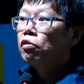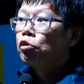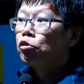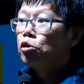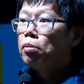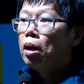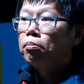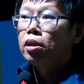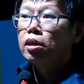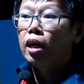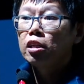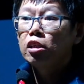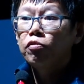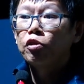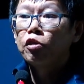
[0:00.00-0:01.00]
If you remember,
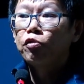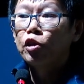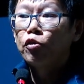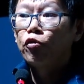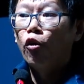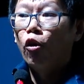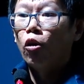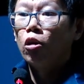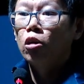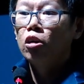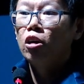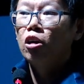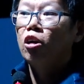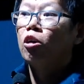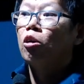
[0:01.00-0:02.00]

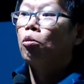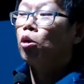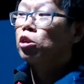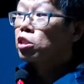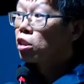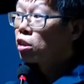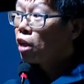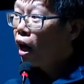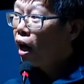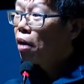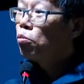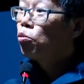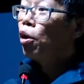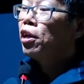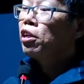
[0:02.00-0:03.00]
1954 was the
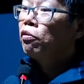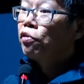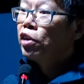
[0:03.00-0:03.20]
time where the